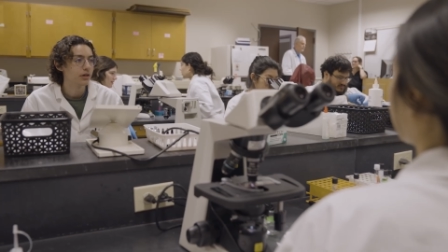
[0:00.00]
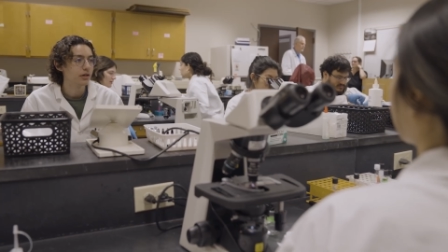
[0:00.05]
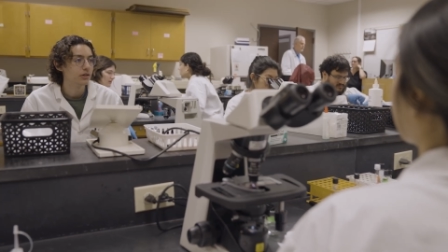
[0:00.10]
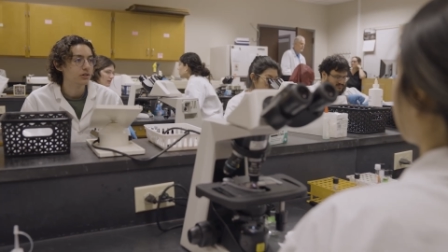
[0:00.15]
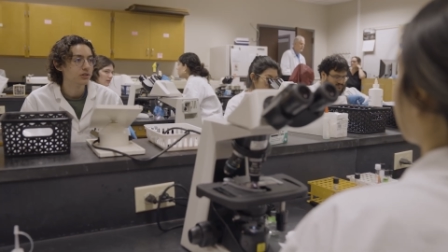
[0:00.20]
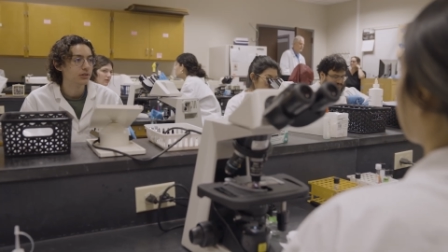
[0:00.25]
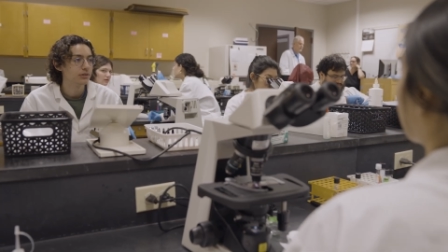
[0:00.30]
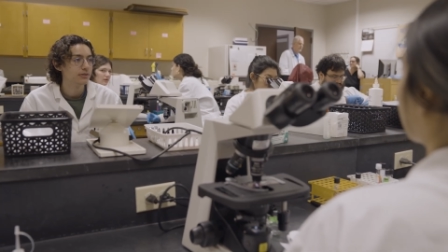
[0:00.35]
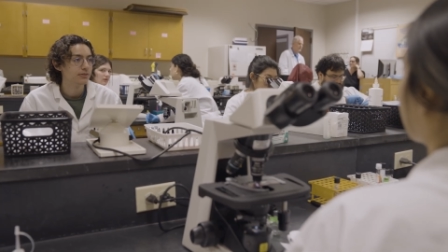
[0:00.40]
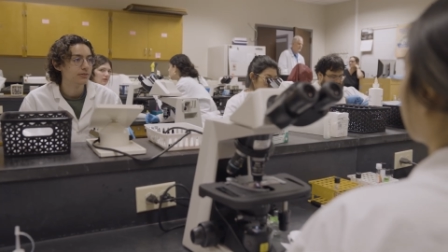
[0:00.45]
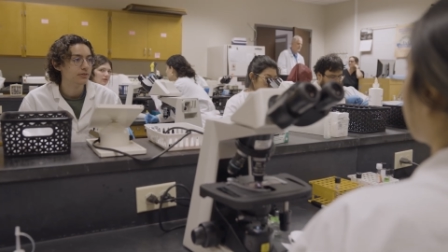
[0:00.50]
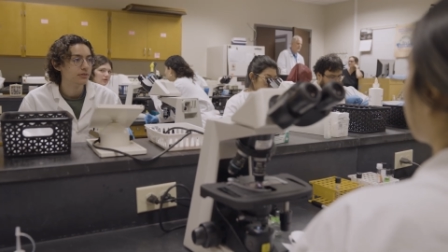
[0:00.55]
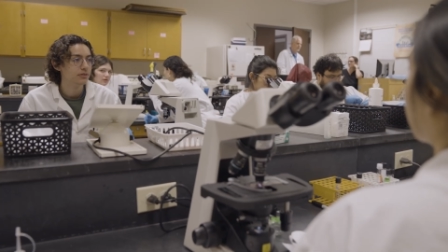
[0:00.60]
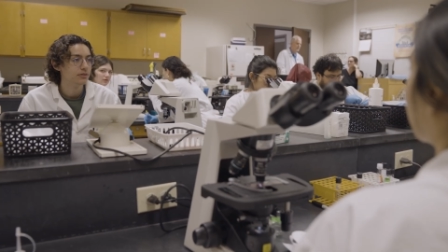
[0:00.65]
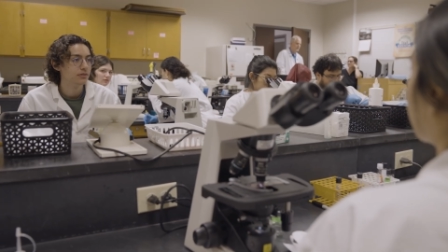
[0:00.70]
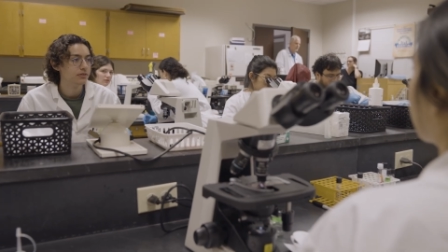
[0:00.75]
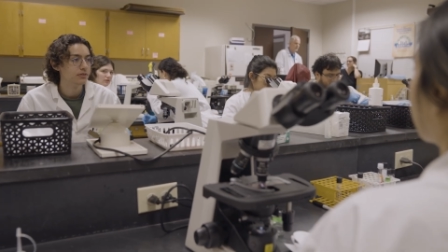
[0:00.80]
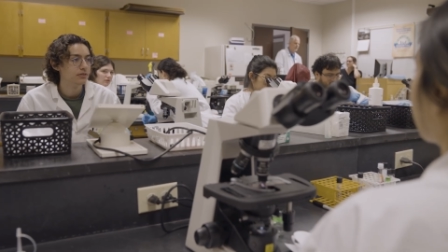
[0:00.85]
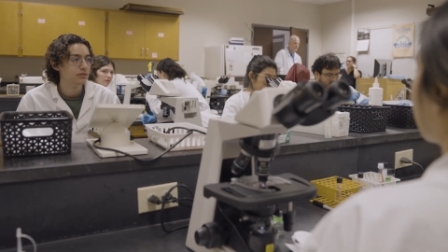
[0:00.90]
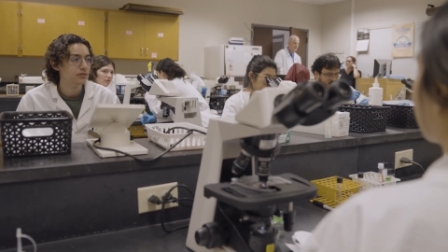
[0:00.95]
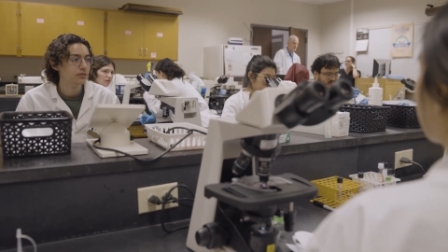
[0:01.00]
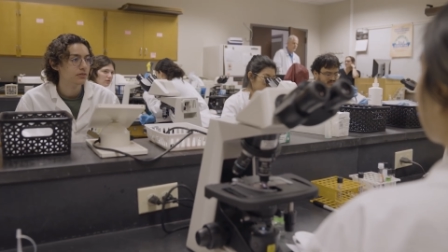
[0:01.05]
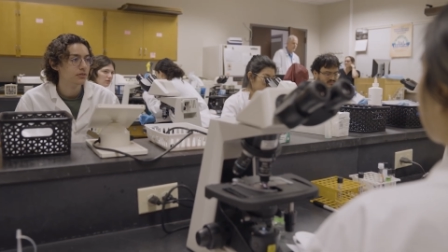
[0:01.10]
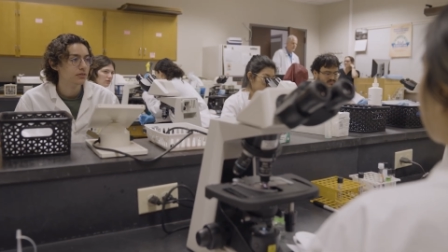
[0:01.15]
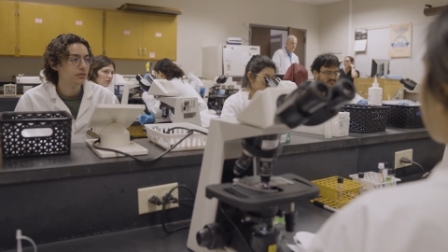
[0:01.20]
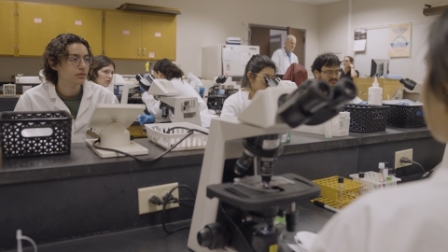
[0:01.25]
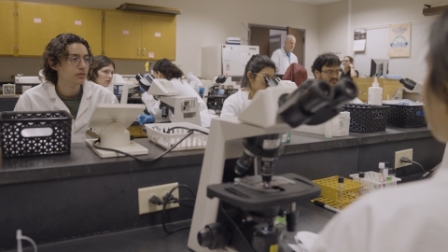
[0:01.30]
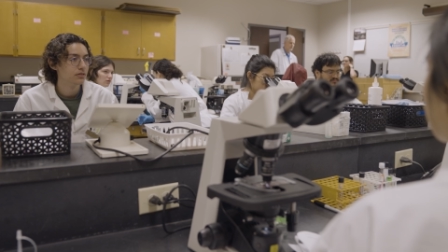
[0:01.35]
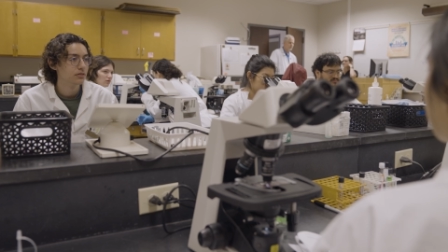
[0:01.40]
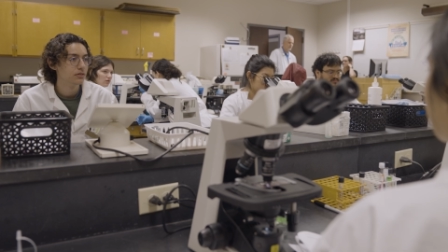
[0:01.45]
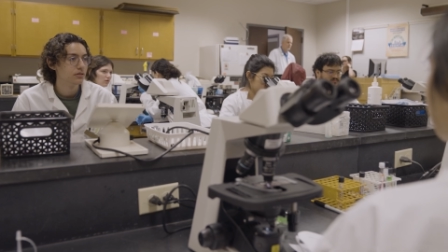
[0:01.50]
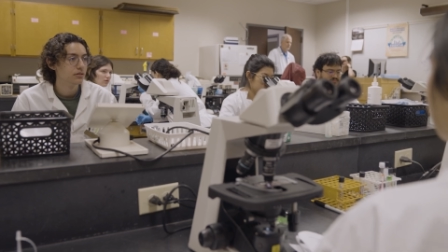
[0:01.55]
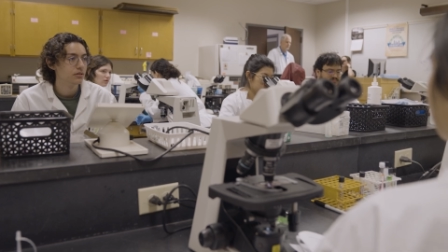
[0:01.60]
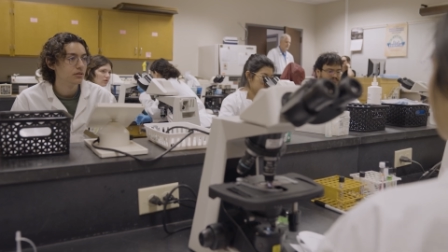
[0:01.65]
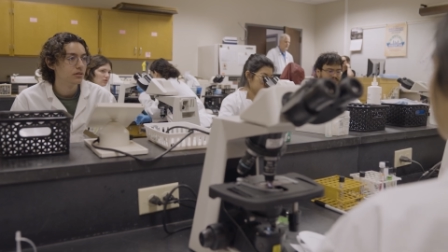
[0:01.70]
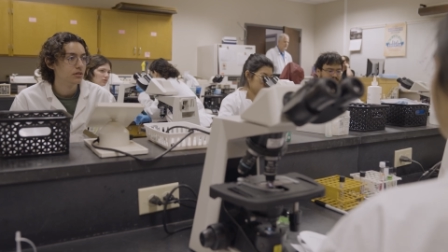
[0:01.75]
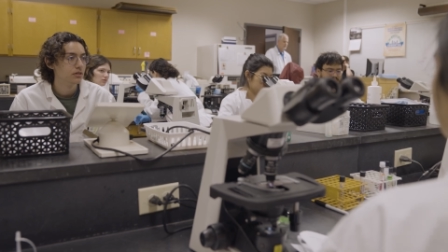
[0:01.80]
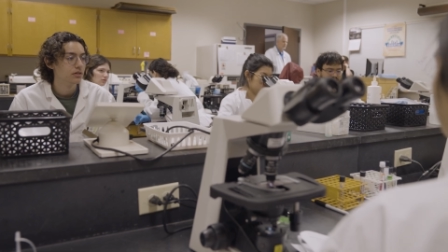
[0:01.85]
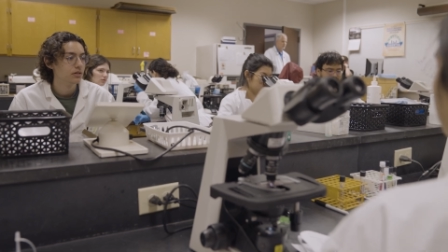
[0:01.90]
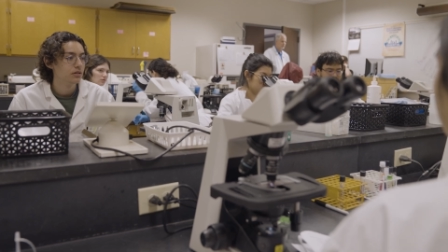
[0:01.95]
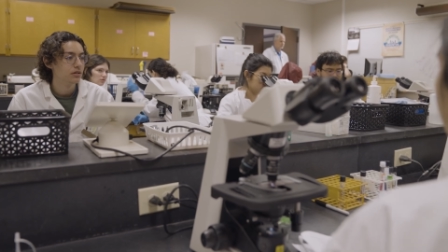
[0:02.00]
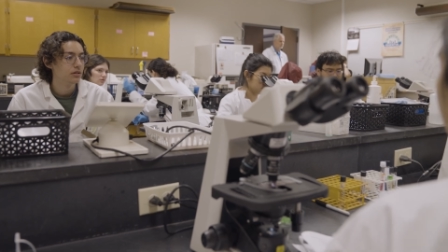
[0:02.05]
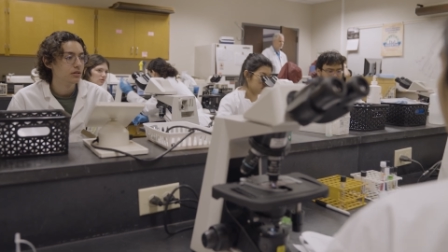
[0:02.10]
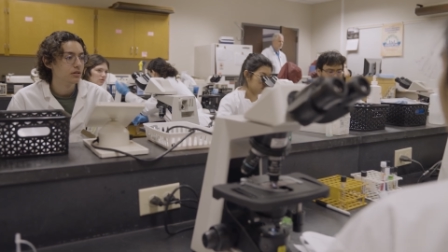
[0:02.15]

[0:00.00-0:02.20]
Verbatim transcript: An ounce of prevention is worth a pound of